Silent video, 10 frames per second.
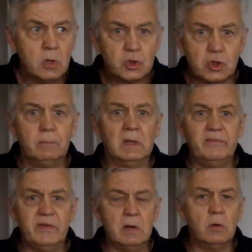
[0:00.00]
Some
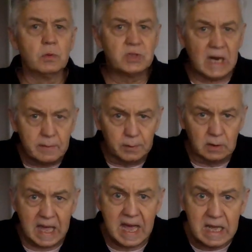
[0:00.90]
live in, oh, terrible
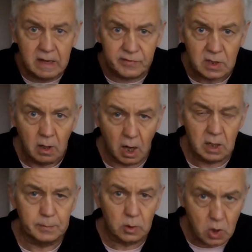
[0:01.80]
caves,
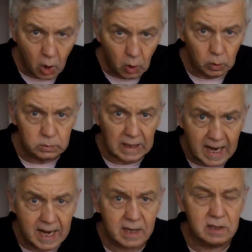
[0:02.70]
horrible cold,
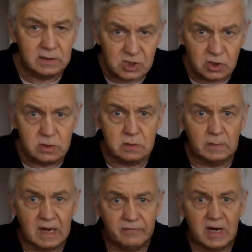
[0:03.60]
dark conditions and
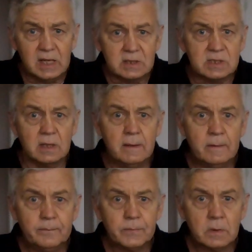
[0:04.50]
whatever else.
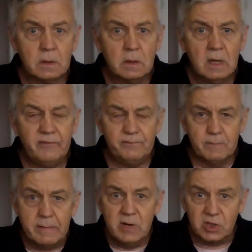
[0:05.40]
If
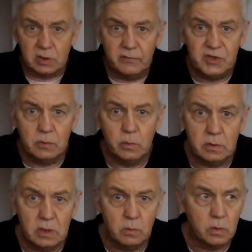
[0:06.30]
memory serves,
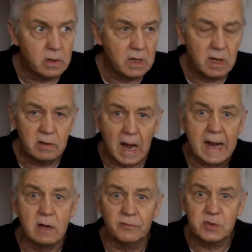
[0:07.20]
you were
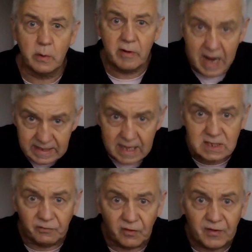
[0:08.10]
handcuffed to a
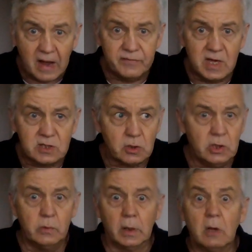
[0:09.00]
radiator for 5 years, so
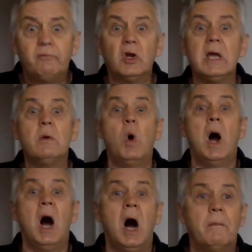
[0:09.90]
you were lovely and
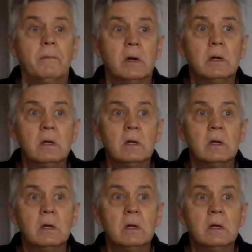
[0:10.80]
warm.